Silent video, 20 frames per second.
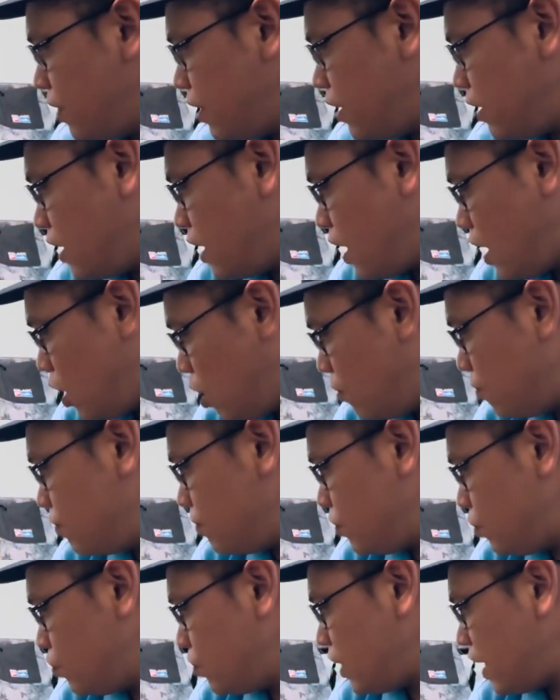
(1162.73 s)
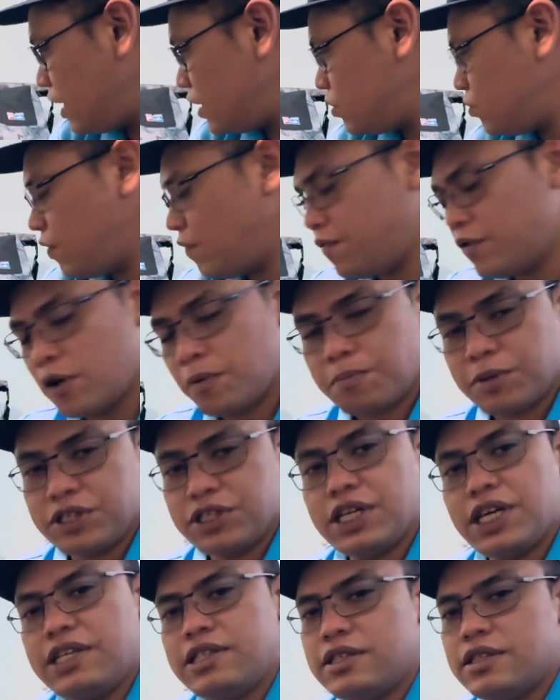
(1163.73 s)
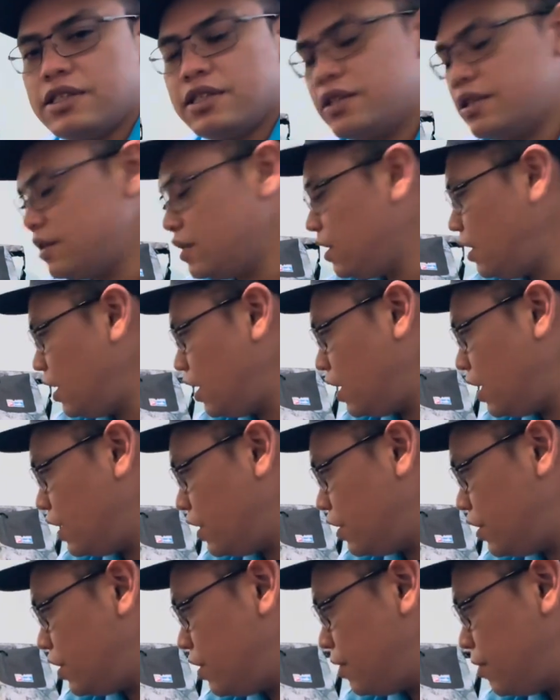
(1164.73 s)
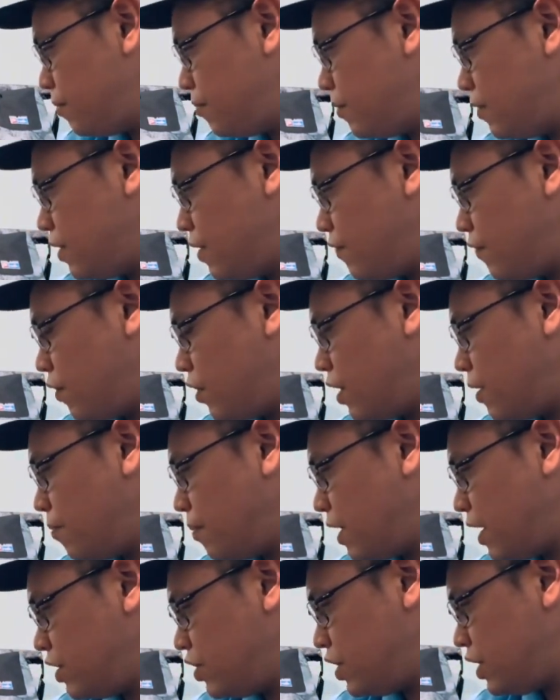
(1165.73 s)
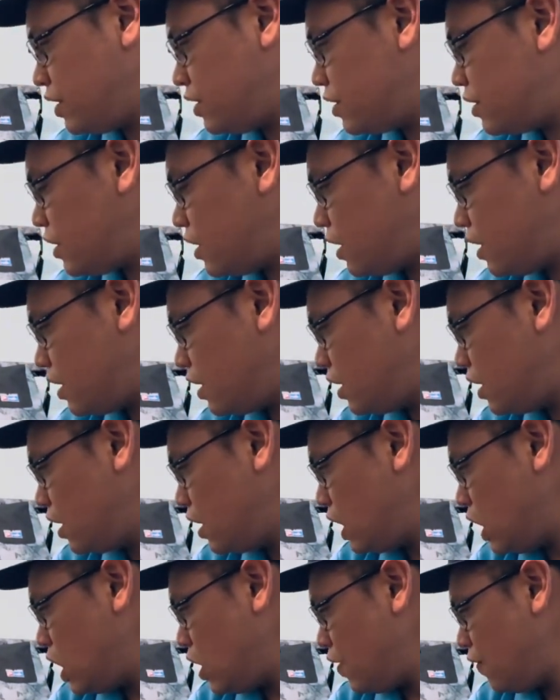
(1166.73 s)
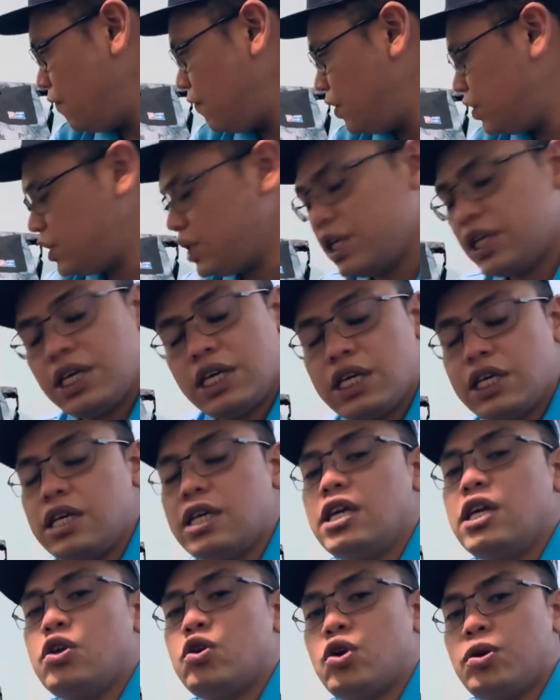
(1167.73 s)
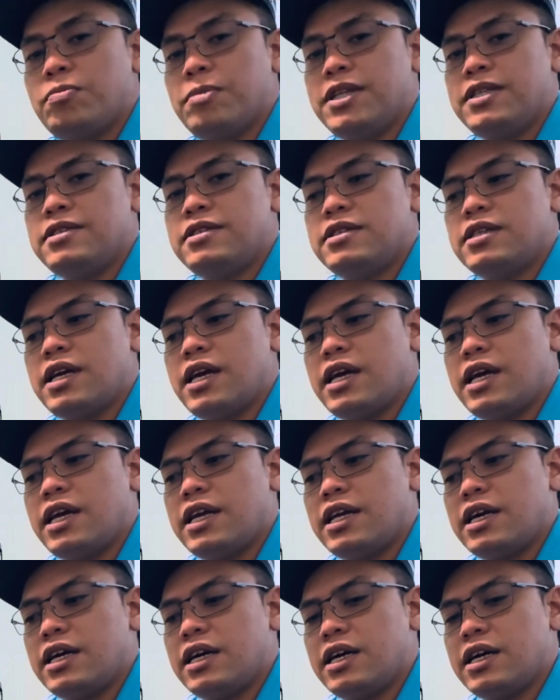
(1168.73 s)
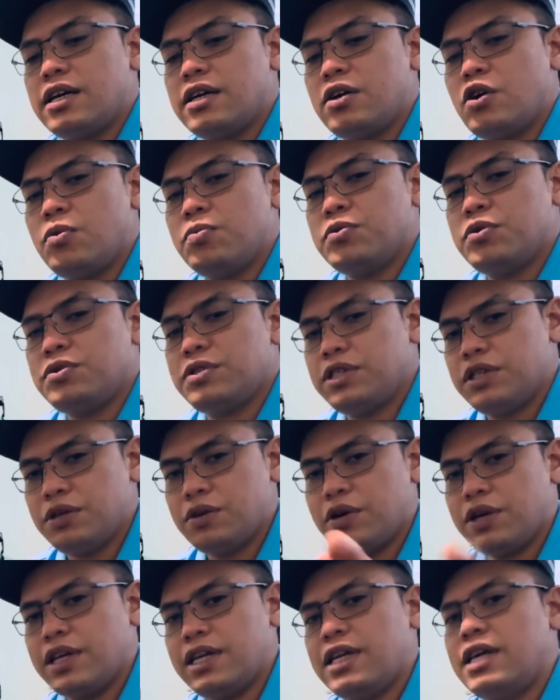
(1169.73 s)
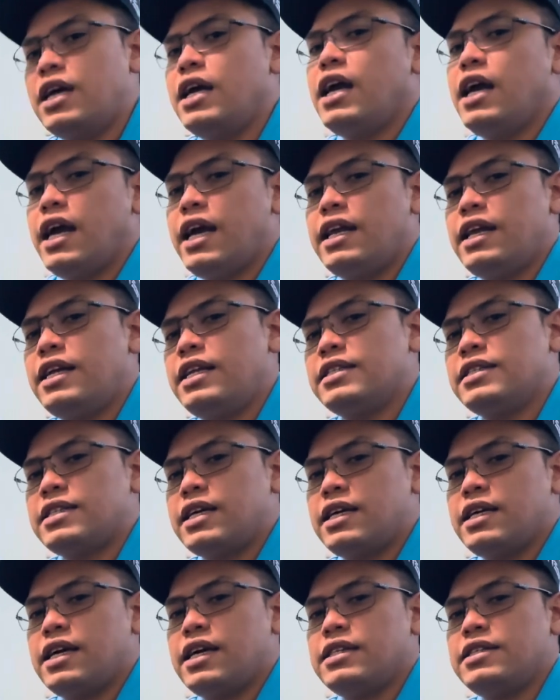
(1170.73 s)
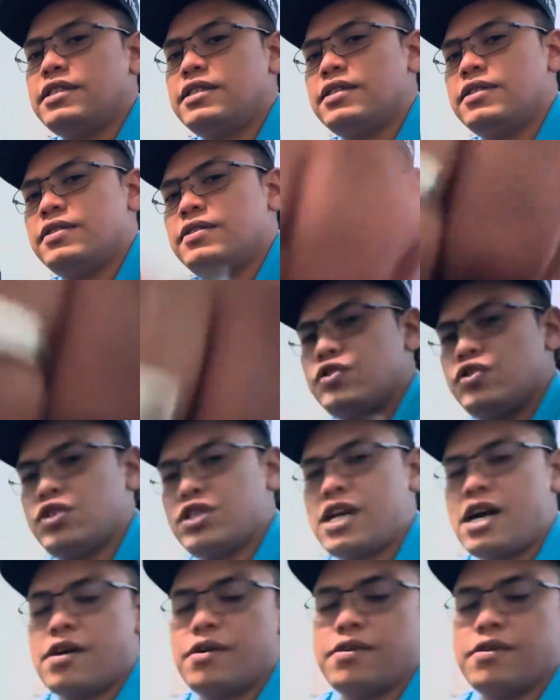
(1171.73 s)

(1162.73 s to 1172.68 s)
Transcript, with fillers: it helped you guys with your purchase in for the Pelagic's fishing equipments and uh, hope to see you on uh, another side, guys ciao